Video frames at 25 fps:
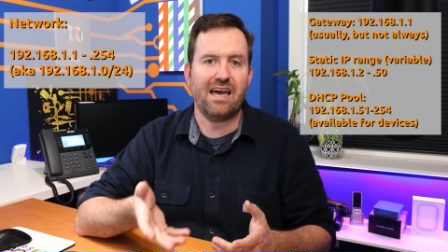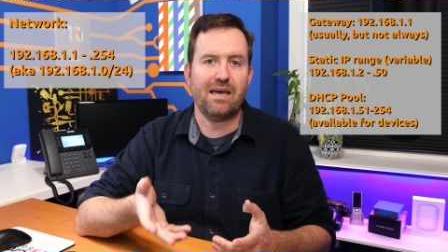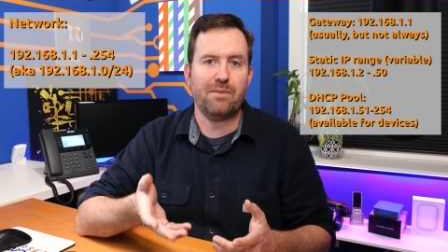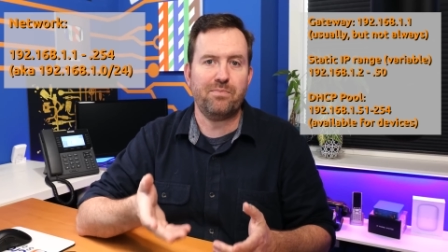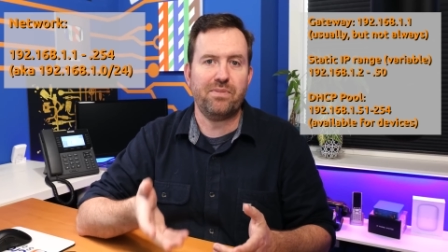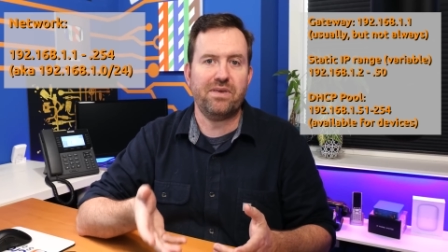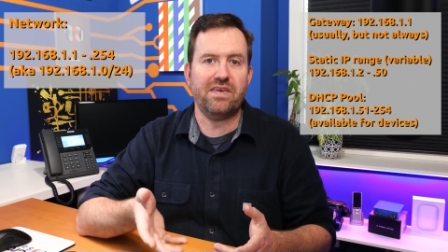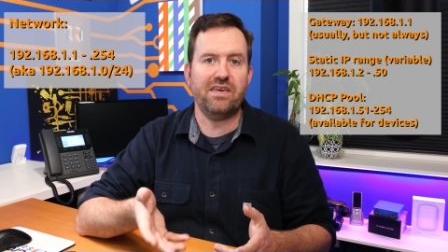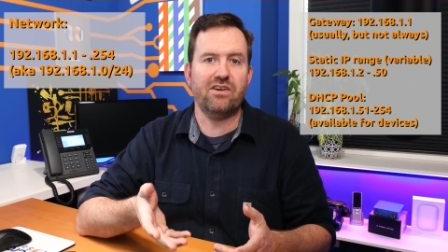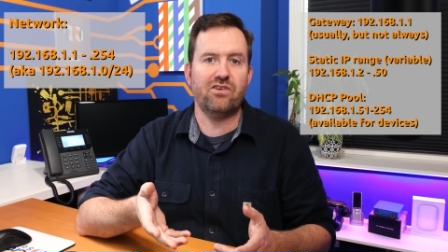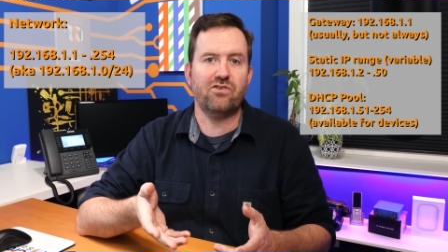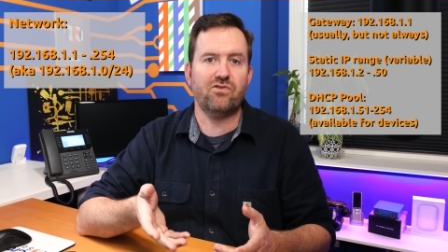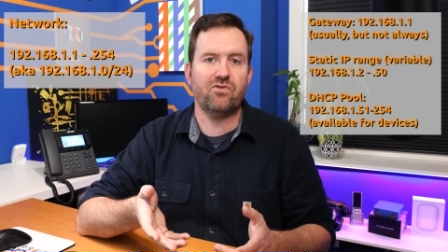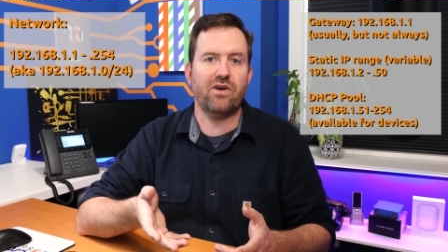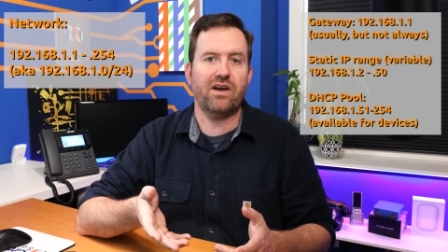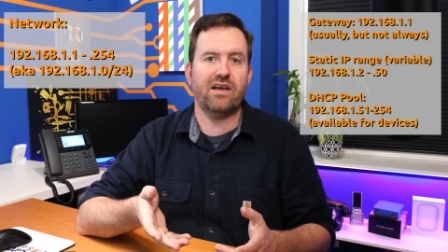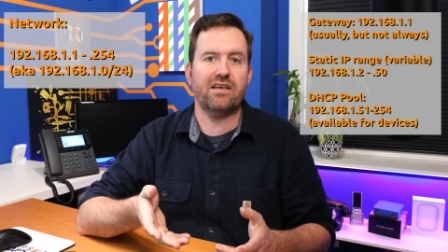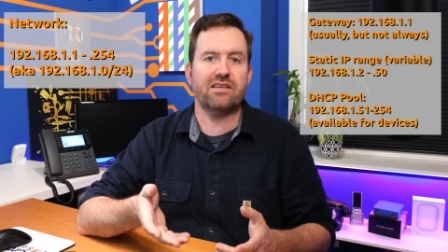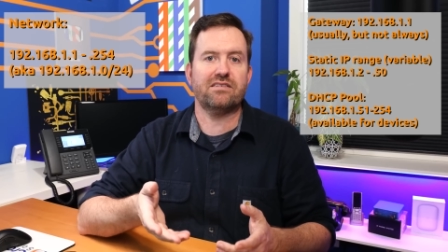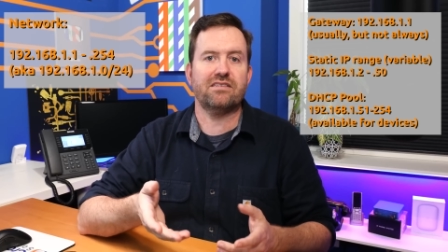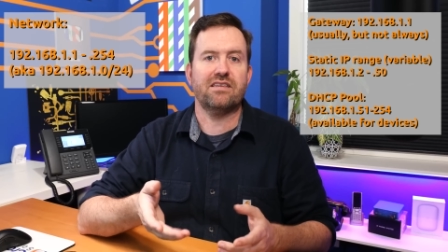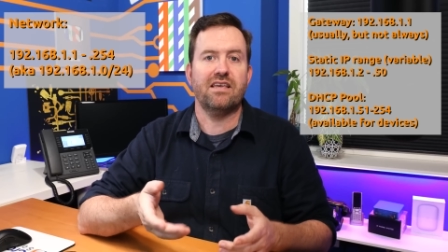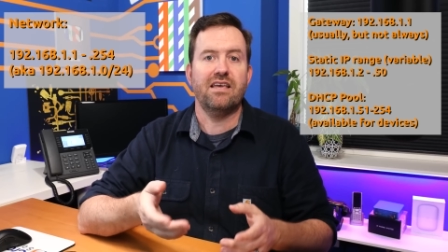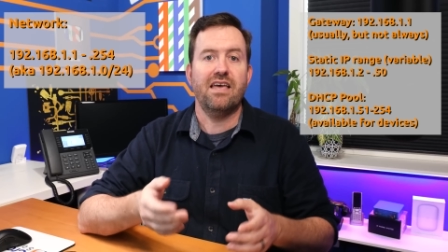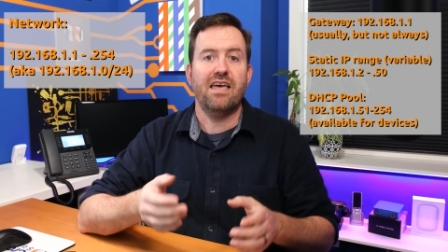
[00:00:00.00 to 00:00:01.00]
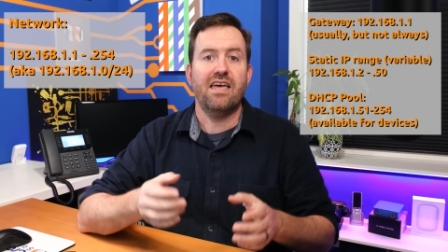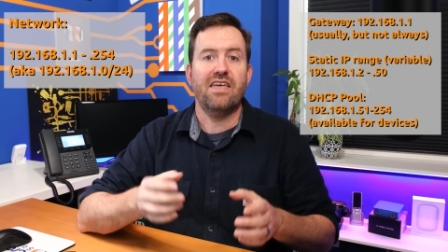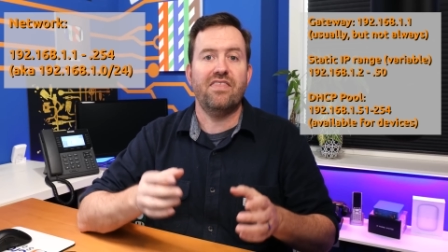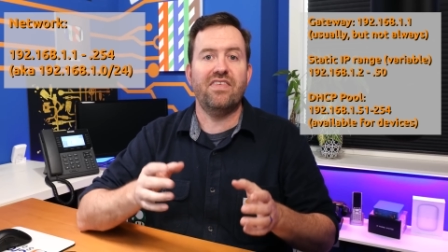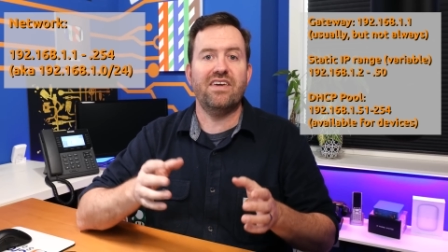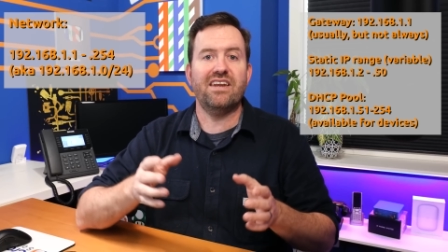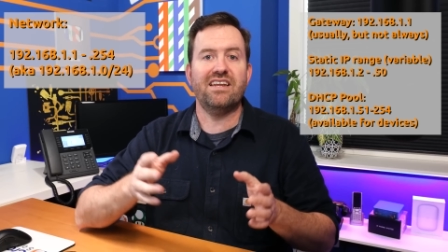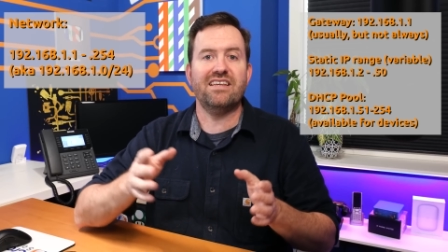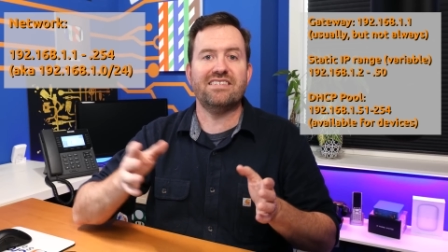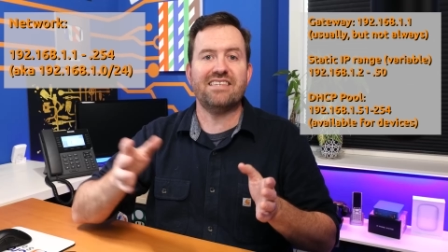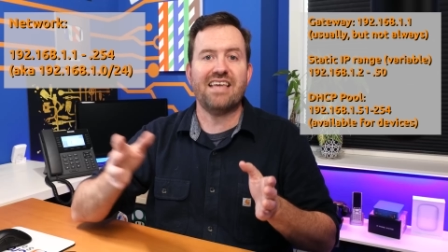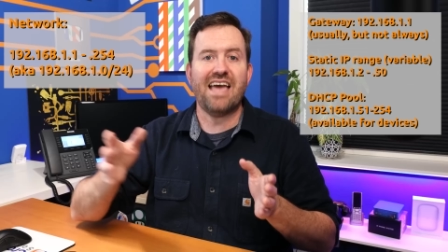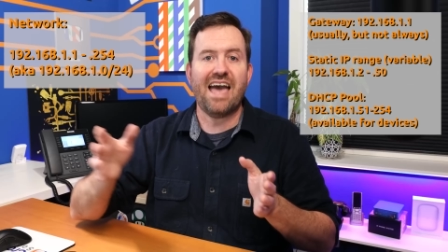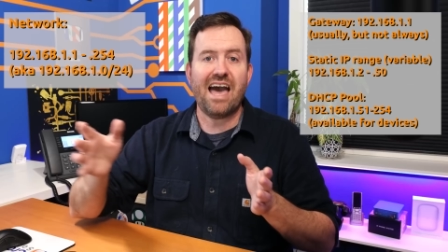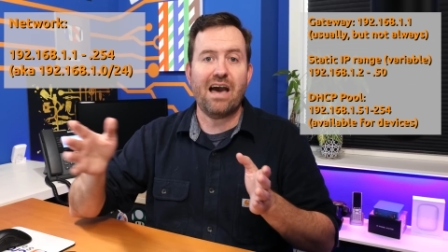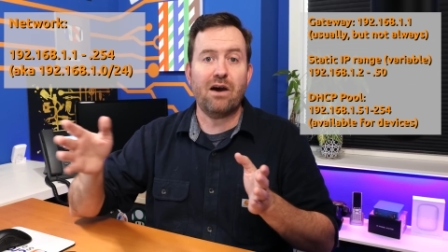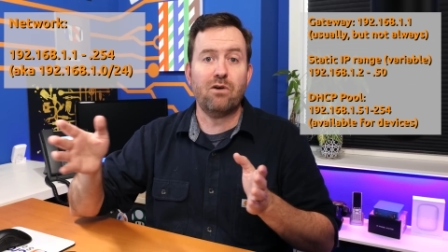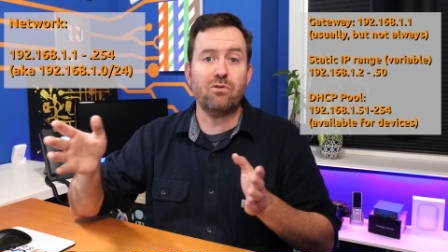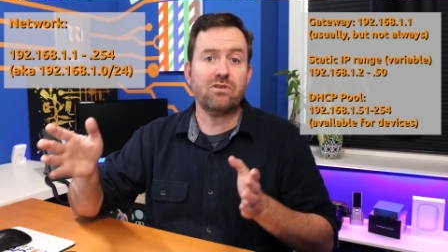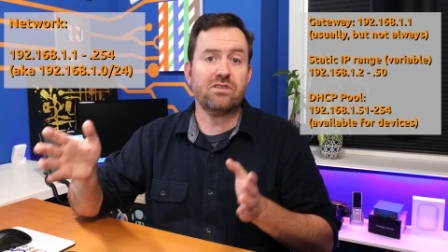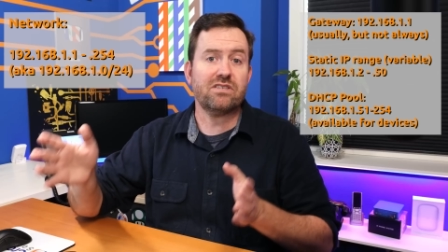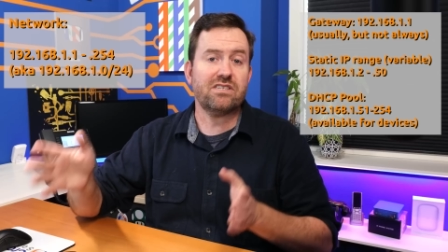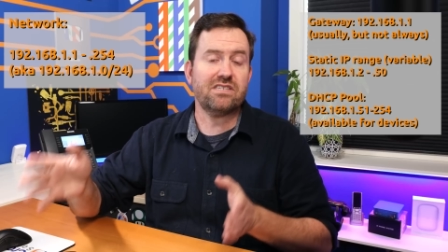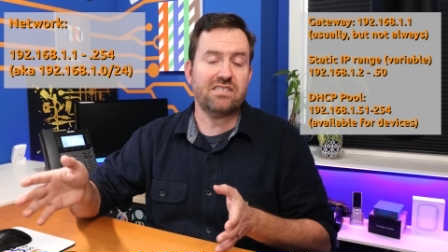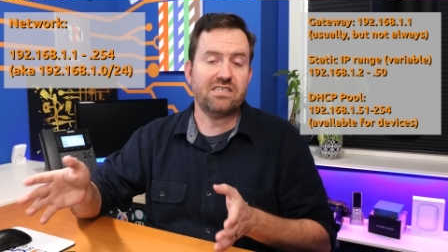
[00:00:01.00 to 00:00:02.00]
IP address that is
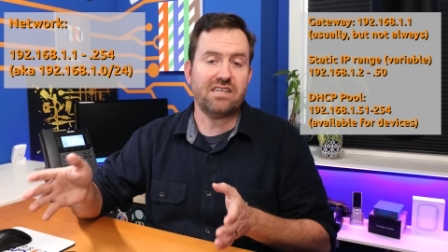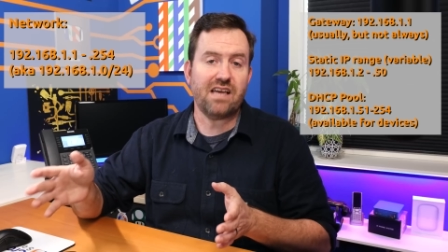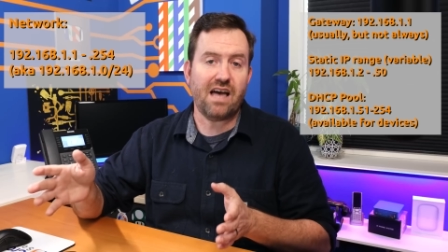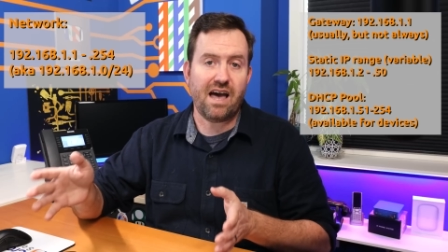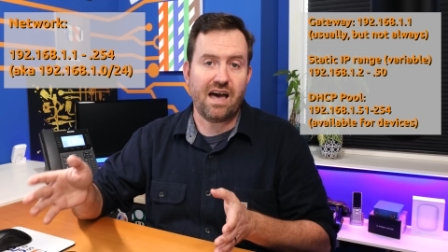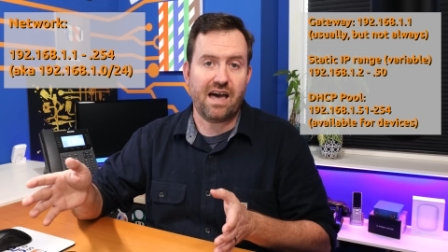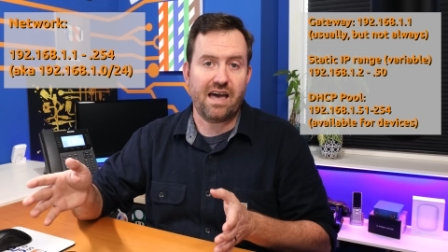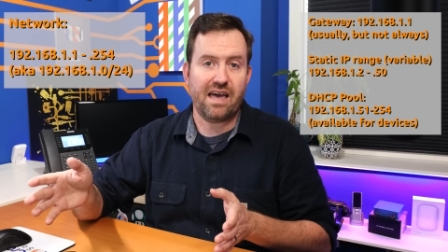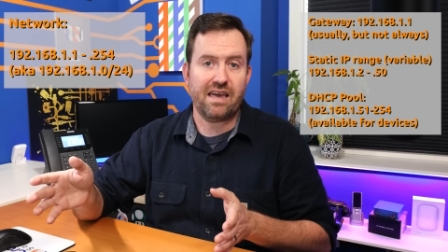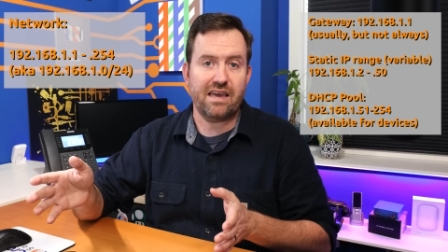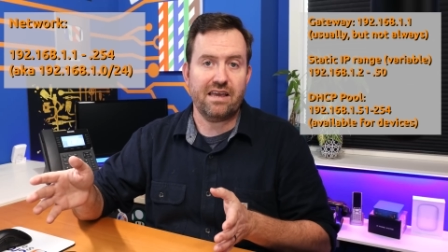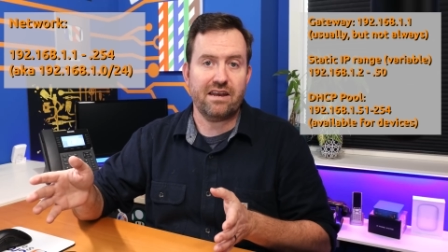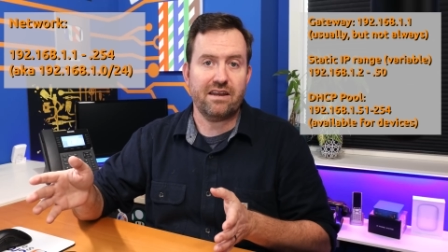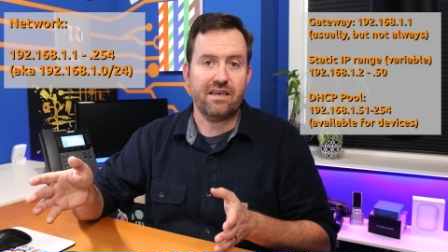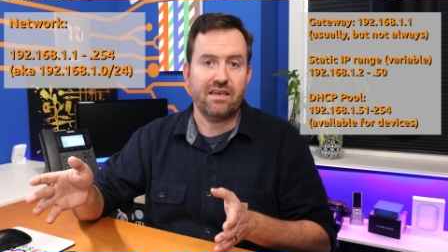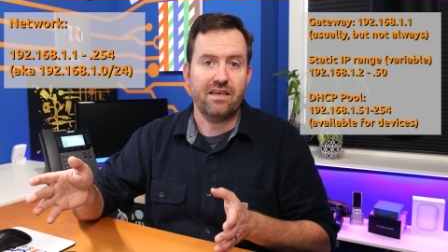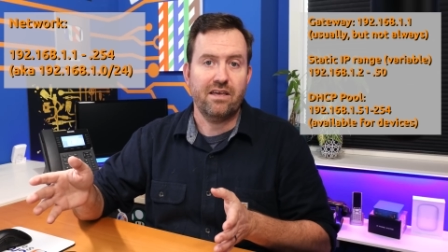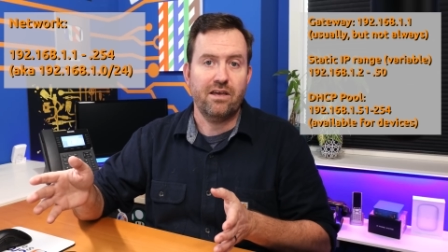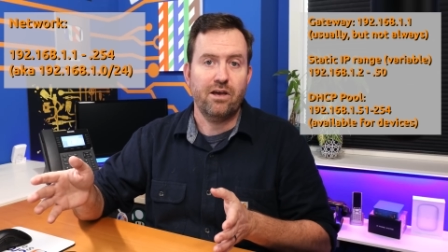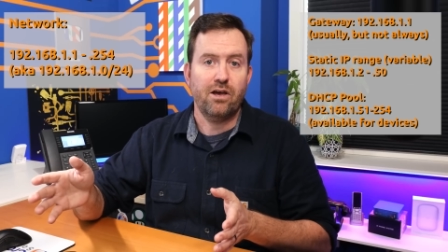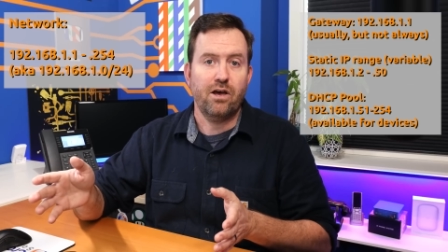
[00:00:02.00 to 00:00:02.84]
outside